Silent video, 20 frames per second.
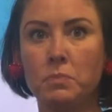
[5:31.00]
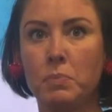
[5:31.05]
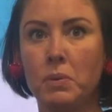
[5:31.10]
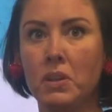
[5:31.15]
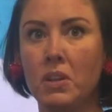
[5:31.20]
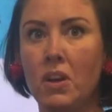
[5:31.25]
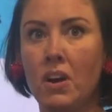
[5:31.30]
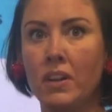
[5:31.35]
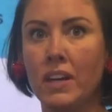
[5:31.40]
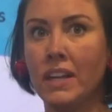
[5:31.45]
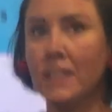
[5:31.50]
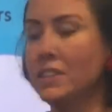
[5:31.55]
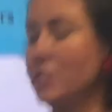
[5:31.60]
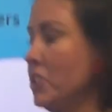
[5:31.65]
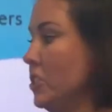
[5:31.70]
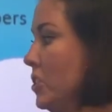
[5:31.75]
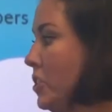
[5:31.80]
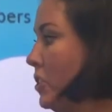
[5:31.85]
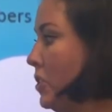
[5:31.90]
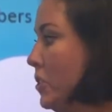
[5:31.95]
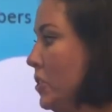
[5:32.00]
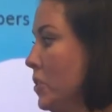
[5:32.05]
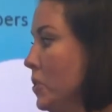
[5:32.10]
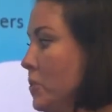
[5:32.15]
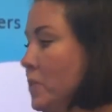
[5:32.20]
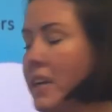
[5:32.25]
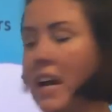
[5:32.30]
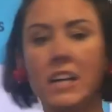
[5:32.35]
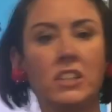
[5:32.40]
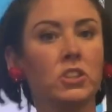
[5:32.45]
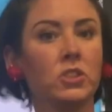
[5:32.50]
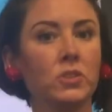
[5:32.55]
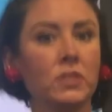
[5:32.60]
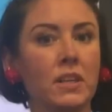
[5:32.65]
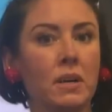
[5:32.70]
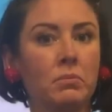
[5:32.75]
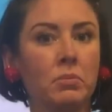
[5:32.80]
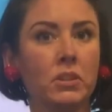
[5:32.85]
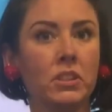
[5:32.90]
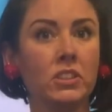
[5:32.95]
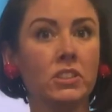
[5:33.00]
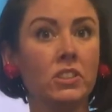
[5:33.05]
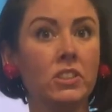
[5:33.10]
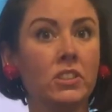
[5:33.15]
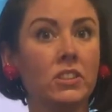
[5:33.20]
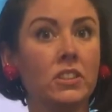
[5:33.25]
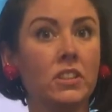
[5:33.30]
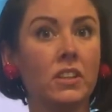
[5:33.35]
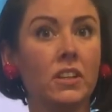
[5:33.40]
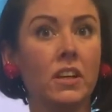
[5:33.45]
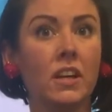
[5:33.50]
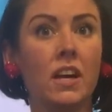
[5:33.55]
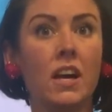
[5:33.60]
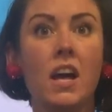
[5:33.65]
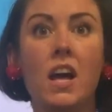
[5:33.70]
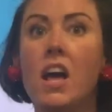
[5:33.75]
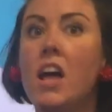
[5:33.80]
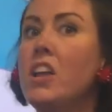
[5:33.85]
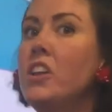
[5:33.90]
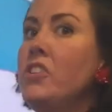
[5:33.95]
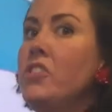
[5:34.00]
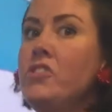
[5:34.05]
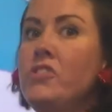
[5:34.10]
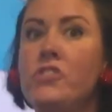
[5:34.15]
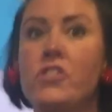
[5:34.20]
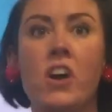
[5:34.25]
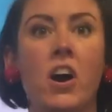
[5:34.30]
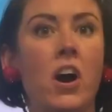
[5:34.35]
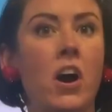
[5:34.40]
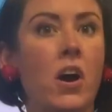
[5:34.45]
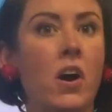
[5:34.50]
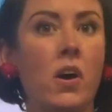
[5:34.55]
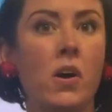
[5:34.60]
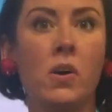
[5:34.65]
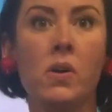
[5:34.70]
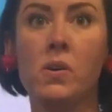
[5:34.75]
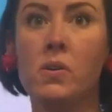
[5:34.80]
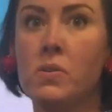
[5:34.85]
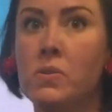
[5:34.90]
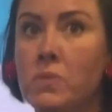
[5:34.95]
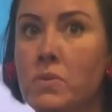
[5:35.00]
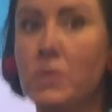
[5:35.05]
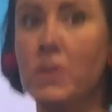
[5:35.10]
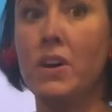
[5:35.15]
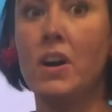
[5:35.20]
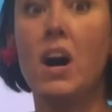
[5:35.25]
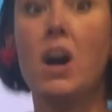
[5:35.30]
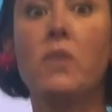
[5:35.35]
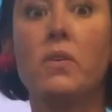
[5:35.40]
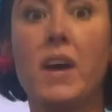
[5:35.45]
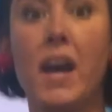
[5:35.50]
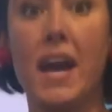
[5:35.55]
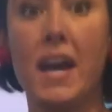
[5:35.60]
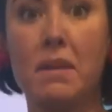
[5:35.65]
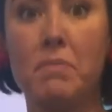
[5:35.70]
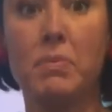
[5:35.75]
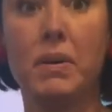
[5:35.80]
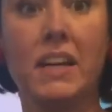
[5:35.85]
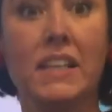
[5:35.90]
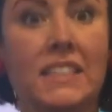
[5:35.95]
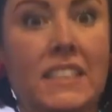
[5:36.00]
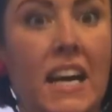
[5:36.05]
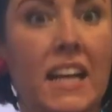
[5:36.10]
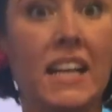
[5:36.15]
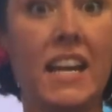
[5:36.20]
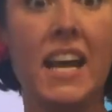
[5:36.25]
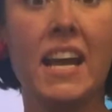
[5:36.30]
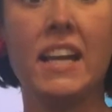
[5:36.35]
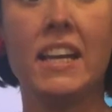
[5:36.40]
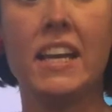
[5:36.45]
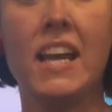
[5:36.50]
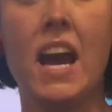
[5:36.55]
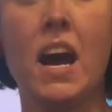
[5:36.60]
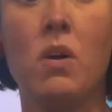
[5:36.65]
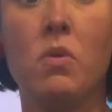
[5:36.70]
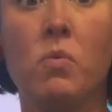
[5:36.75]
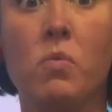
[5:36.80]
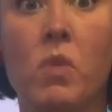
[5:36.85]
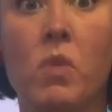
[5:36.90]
belonging to natural numbers? No. Okay, because I can't count